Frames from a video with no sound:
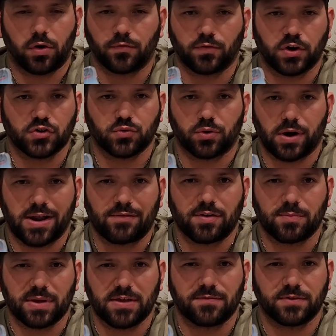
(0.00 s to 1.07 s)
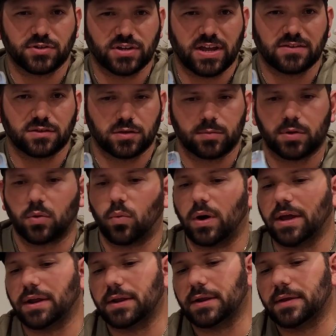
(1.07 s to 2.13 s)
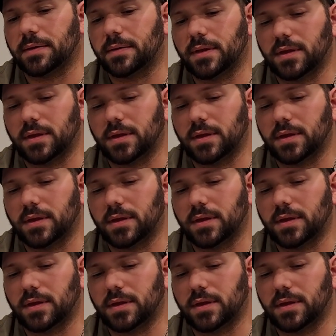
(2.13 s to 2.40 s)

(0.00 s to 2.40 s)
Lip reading: or freshwater, every bait fish has a little bit of white in it.